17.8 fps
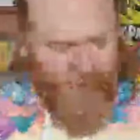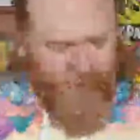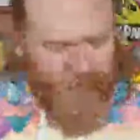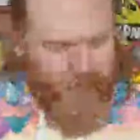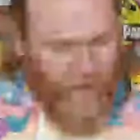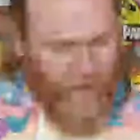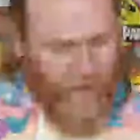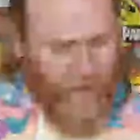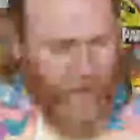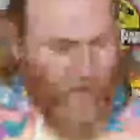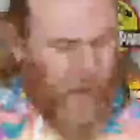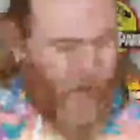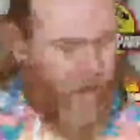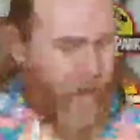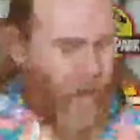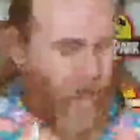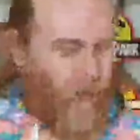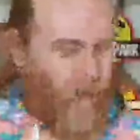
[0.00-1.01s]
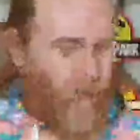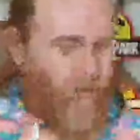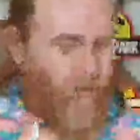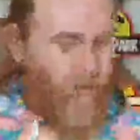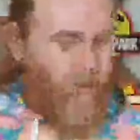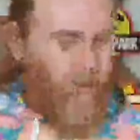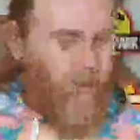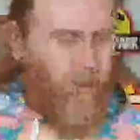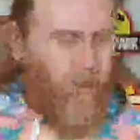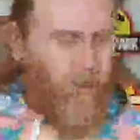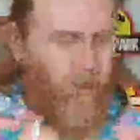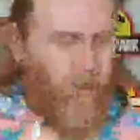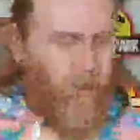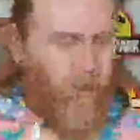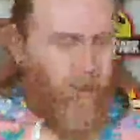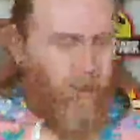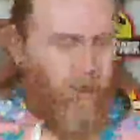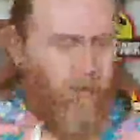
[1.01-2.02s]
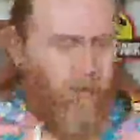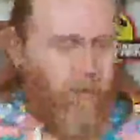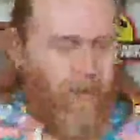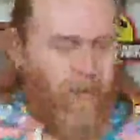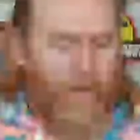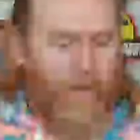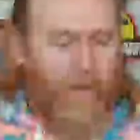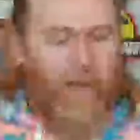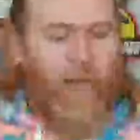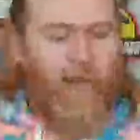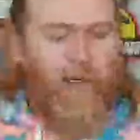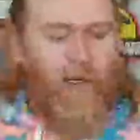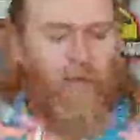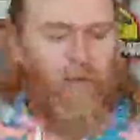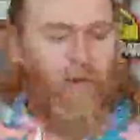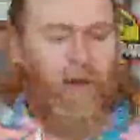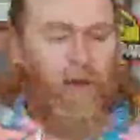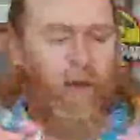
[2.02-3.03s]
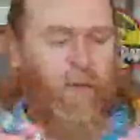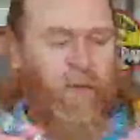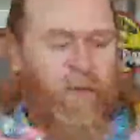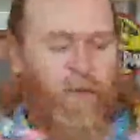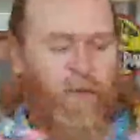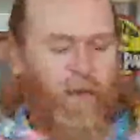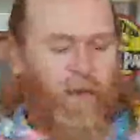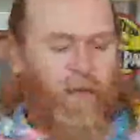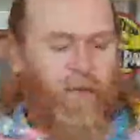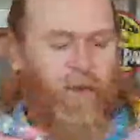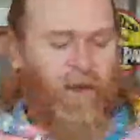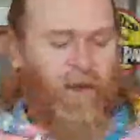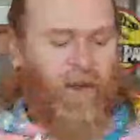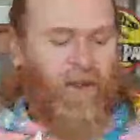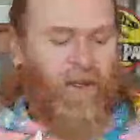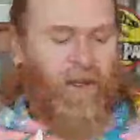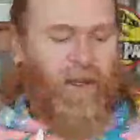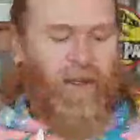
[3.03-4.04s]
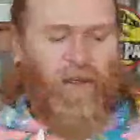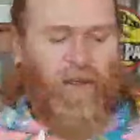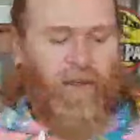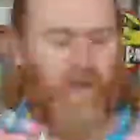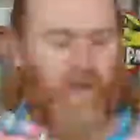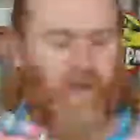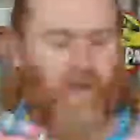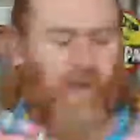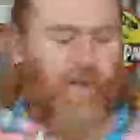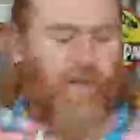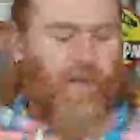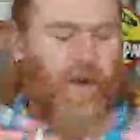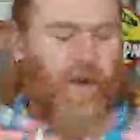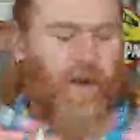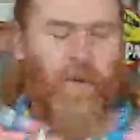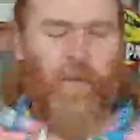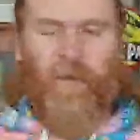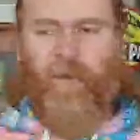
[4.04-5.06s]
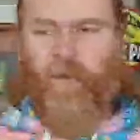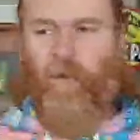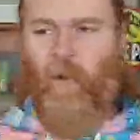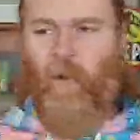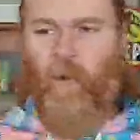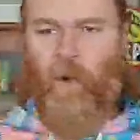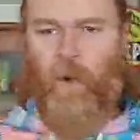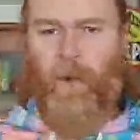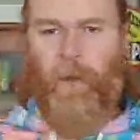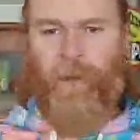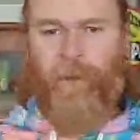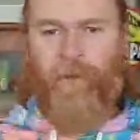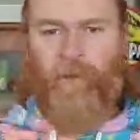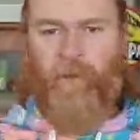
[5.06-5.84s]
So yeah. 90 grams of insects that I've never eaten before.